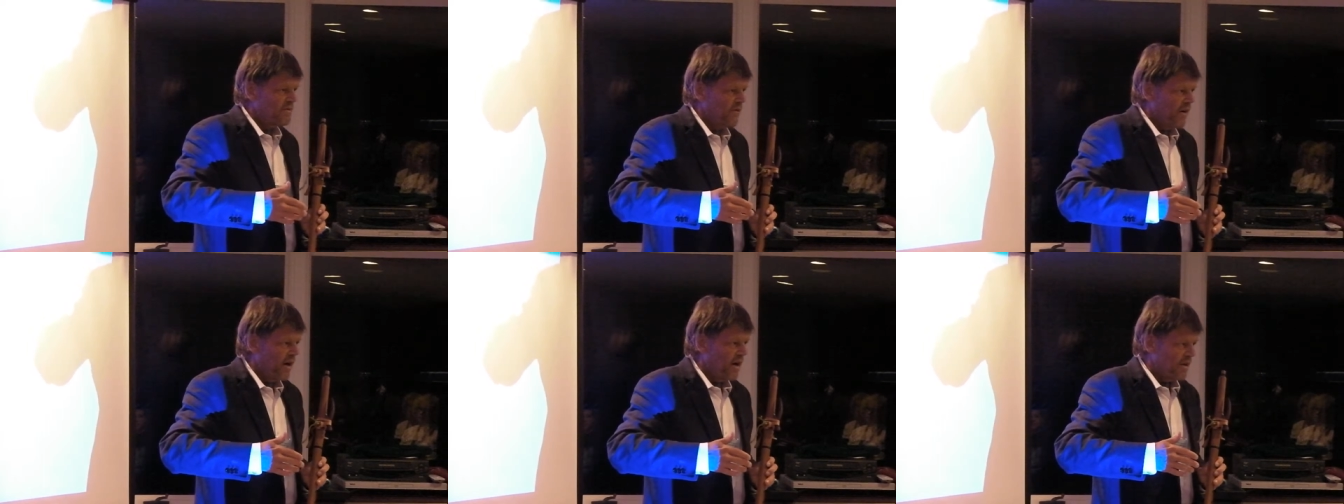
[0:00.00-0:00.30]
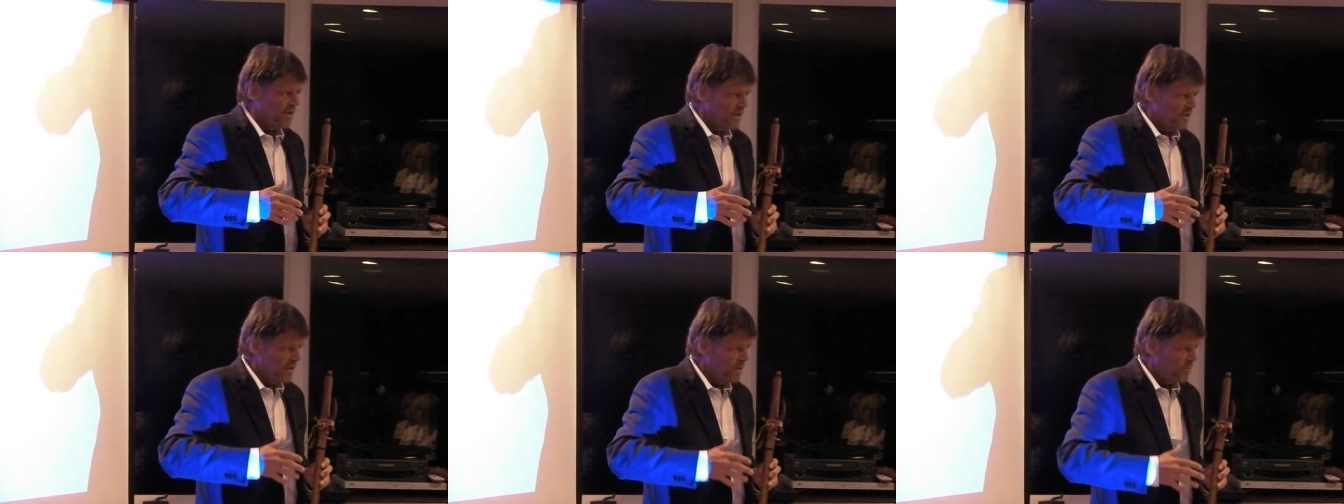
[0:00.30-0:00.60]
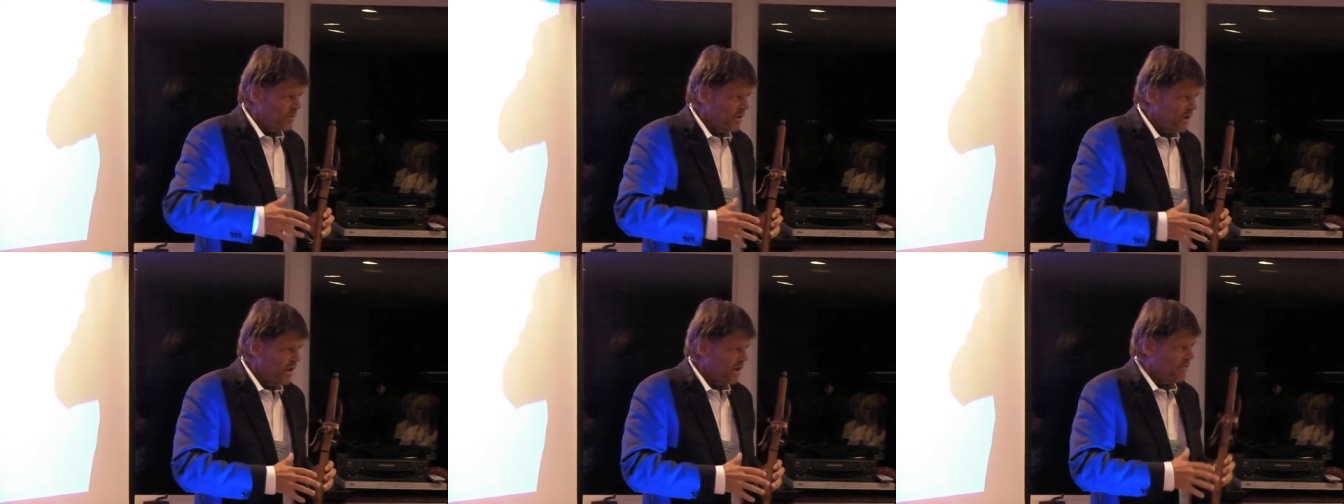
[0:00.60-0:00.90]
violin
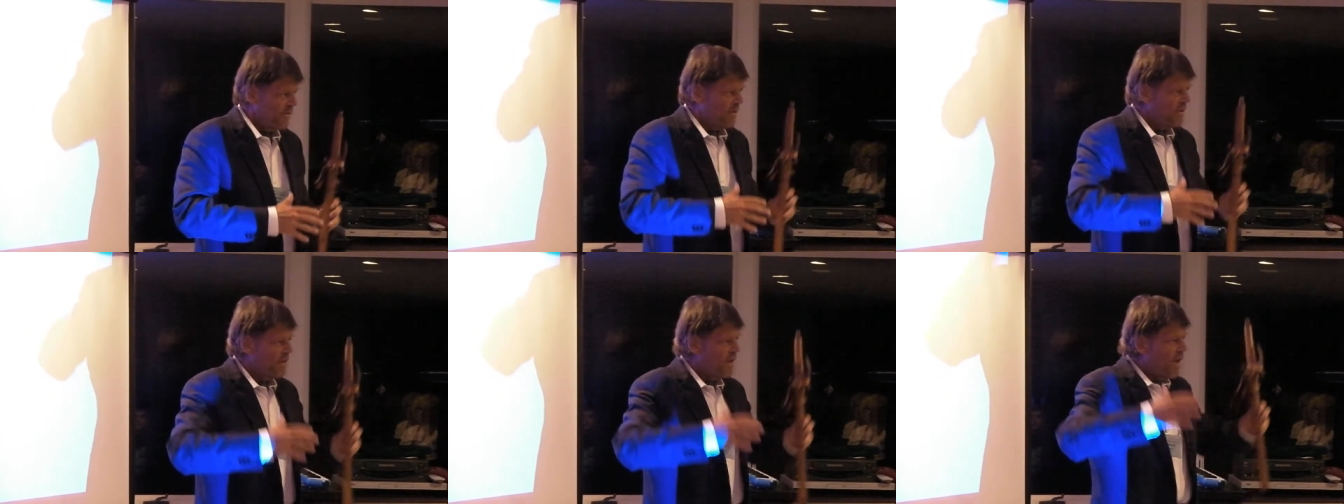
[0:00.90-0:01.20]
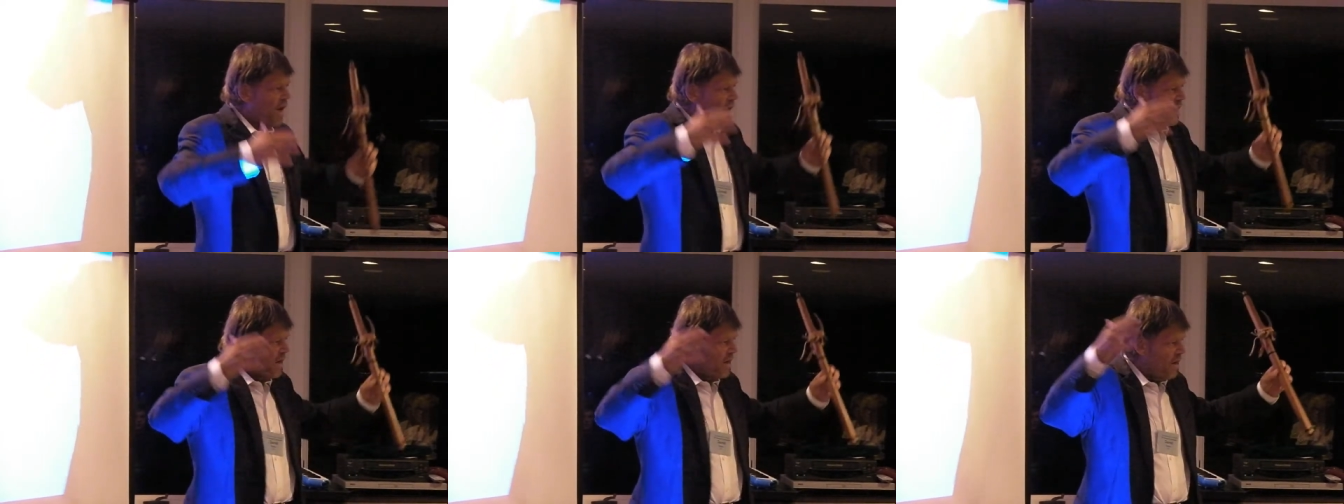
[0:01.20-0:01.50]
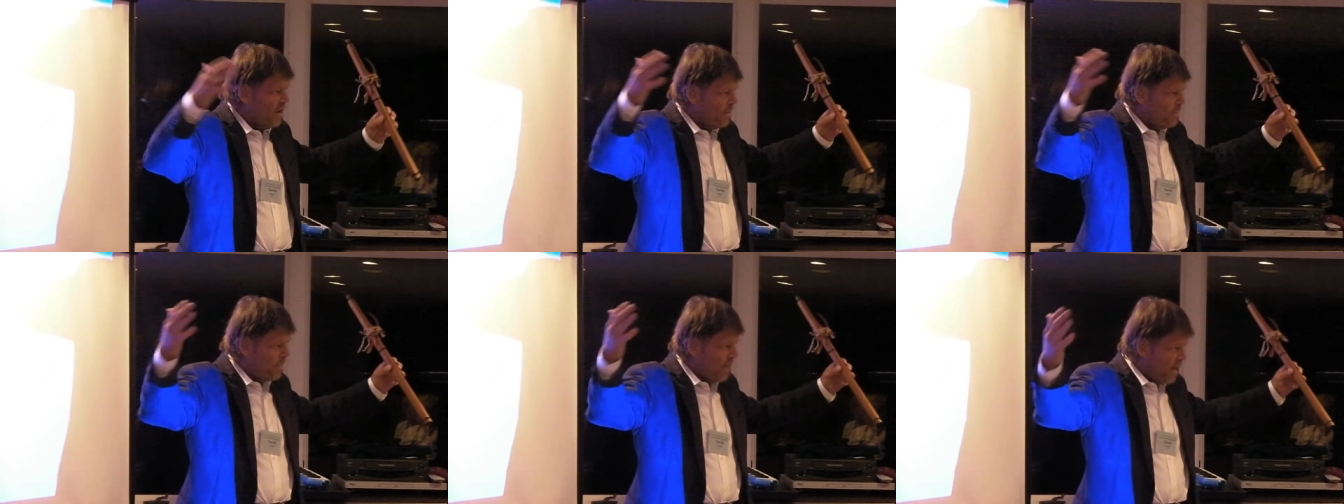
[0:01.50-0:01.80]
will have a lot of
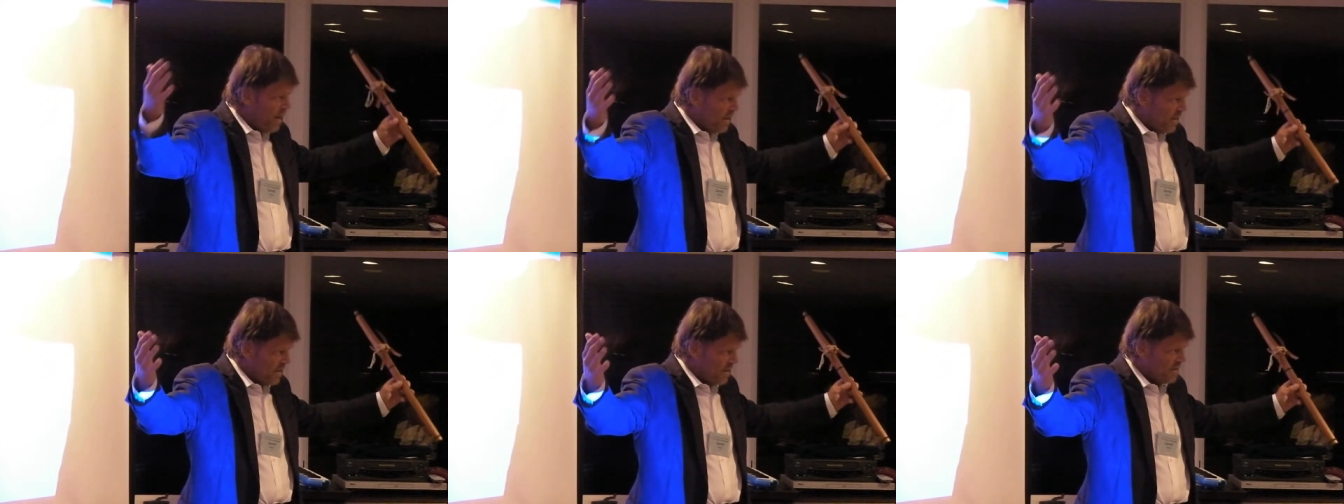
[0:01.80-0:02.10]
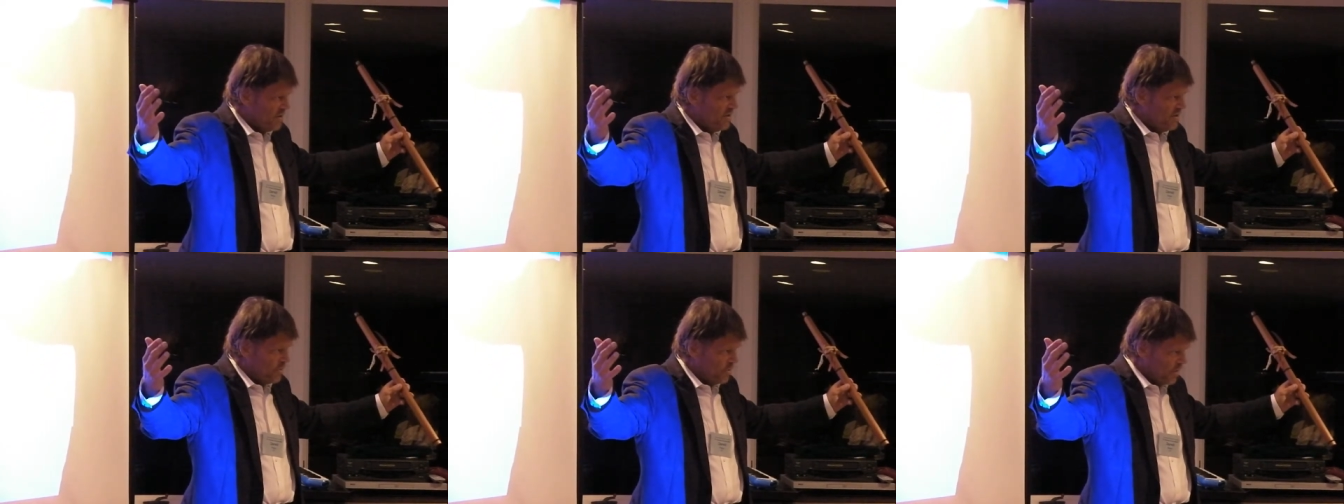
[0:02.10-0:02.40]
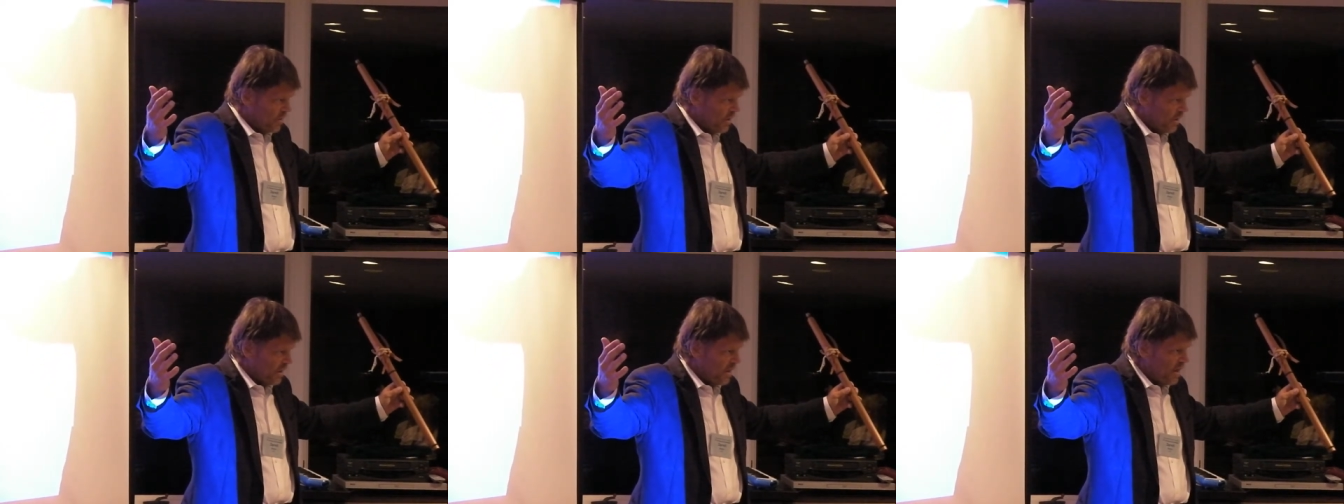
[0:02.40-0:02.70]
harmonics to
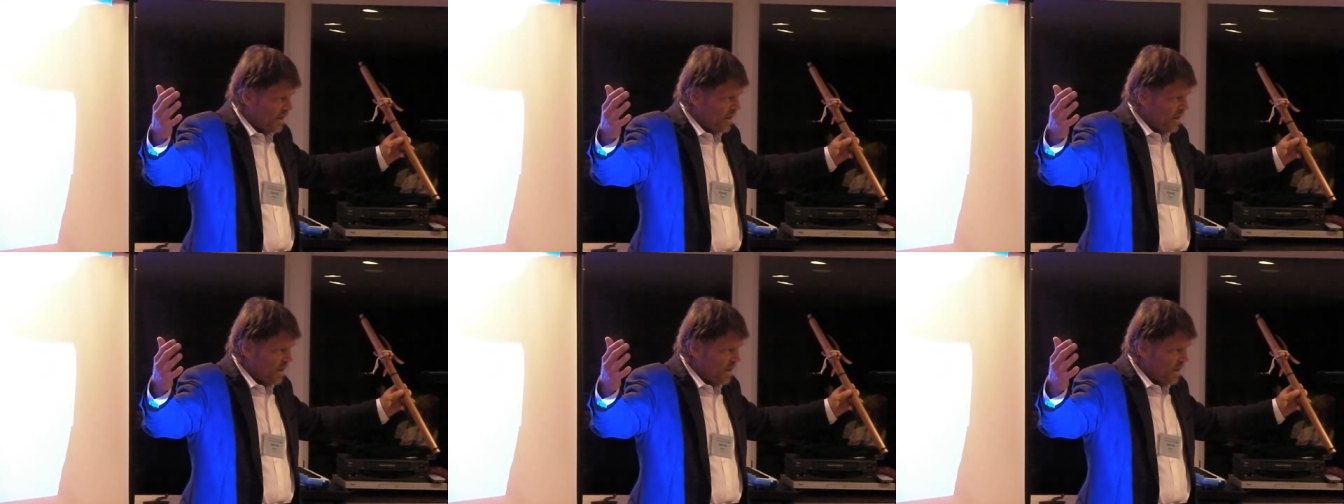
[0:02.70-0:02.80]
it,